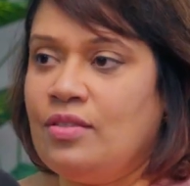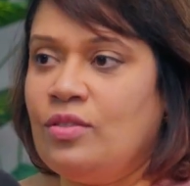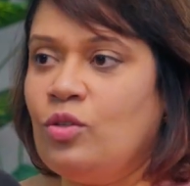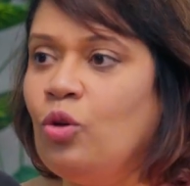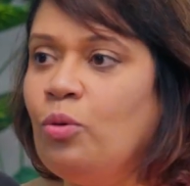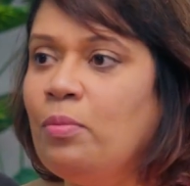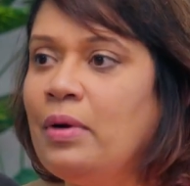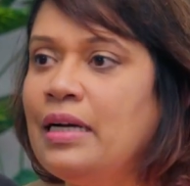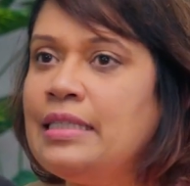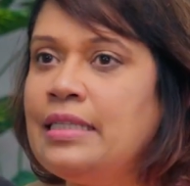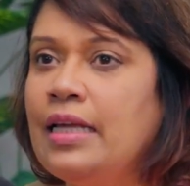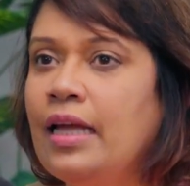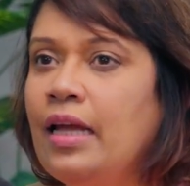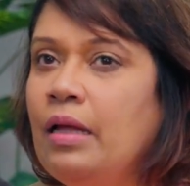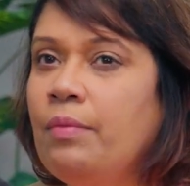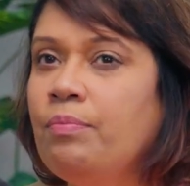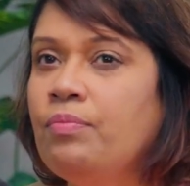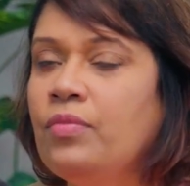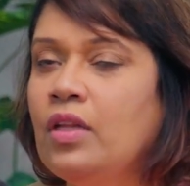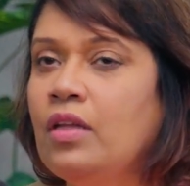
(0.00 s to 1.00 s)
So you might say,
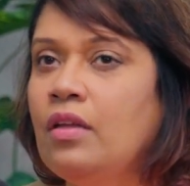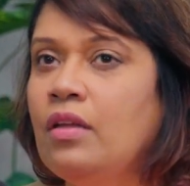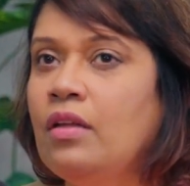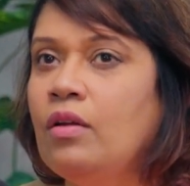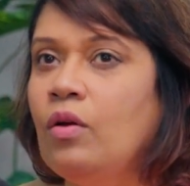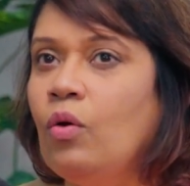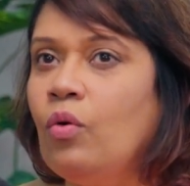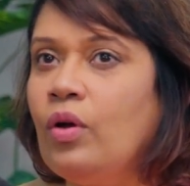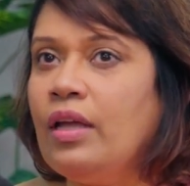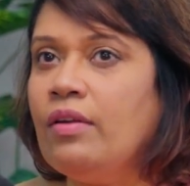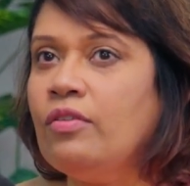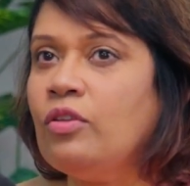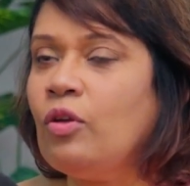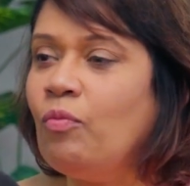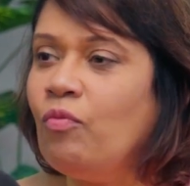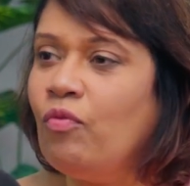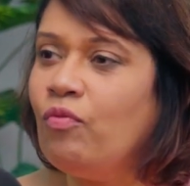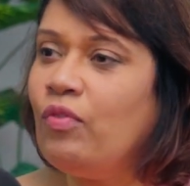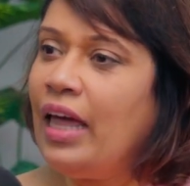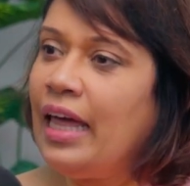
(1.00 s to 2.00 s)
okay,
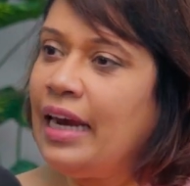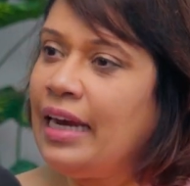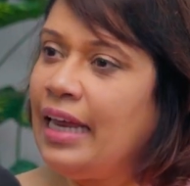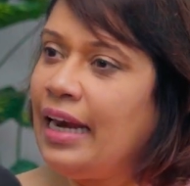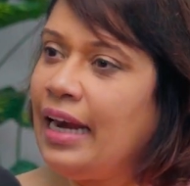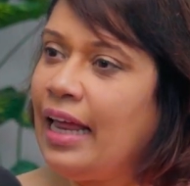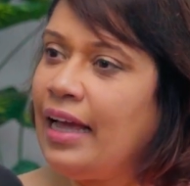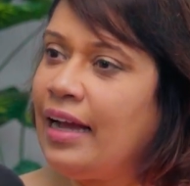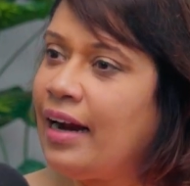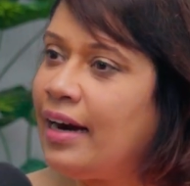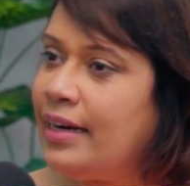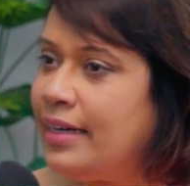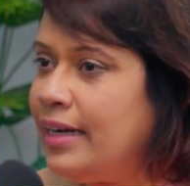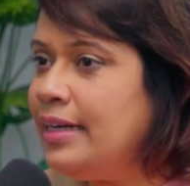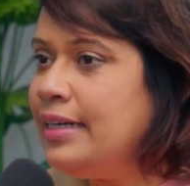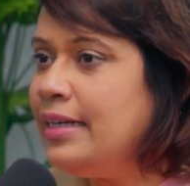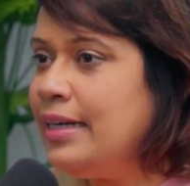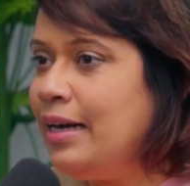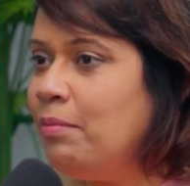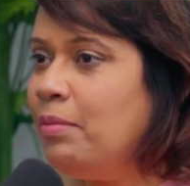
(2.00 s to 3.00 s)
so where can I cut a
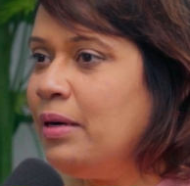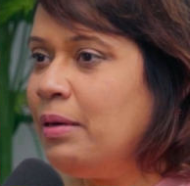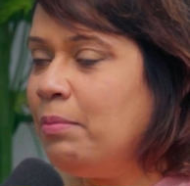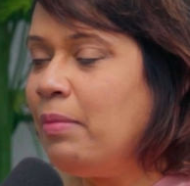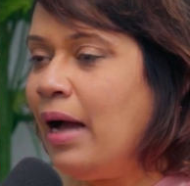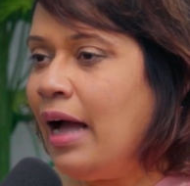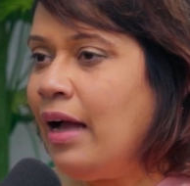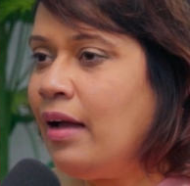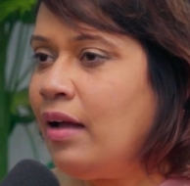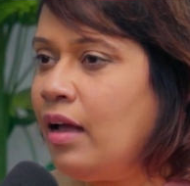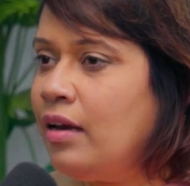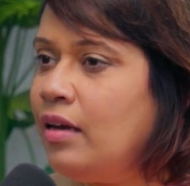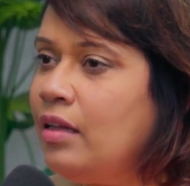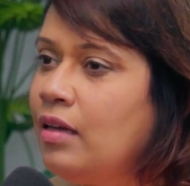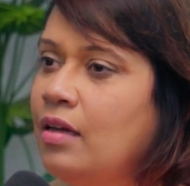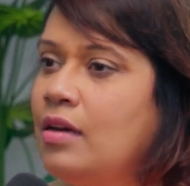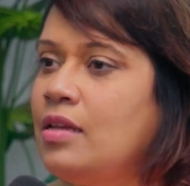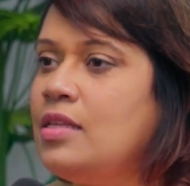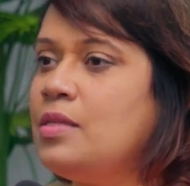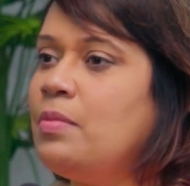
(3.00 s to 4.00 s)
little bit back and
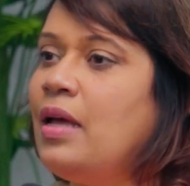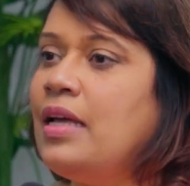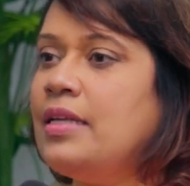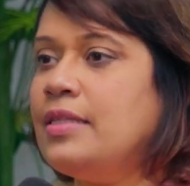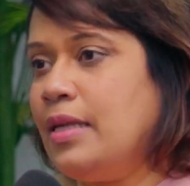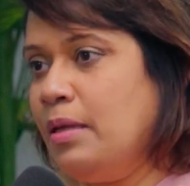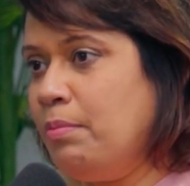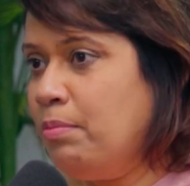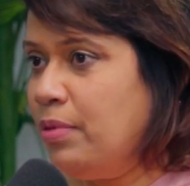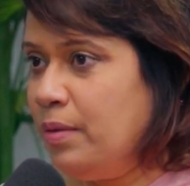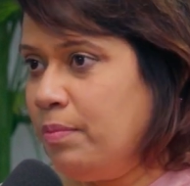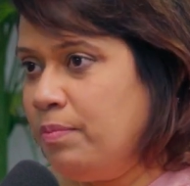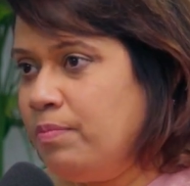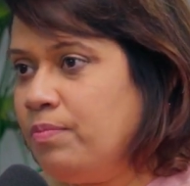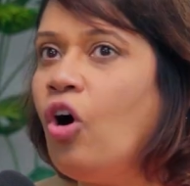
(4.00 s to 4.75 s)
increase my SIP?